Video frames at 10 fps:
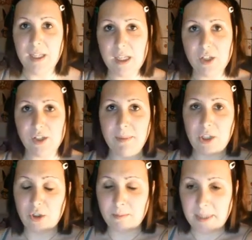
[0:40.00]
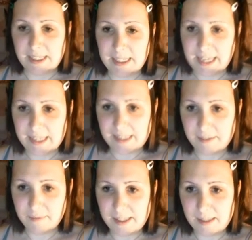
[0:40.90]
just make sure my tits are
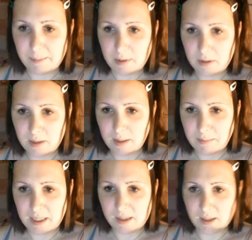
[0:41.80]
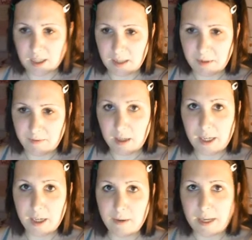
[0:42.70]
visible. I mean, don't get me wrong, I
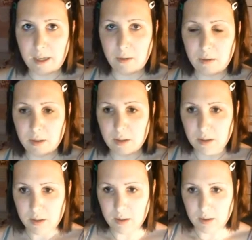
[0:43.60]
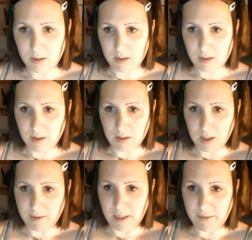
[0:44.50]
know how, you
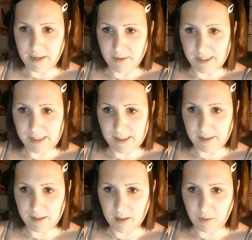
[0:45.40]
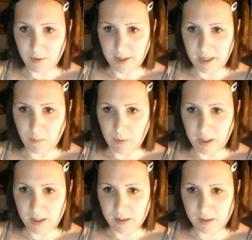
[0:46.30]
know, I know how this whole thing
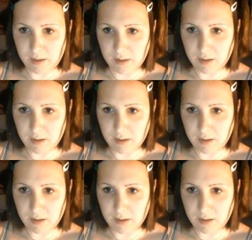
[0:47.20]
works.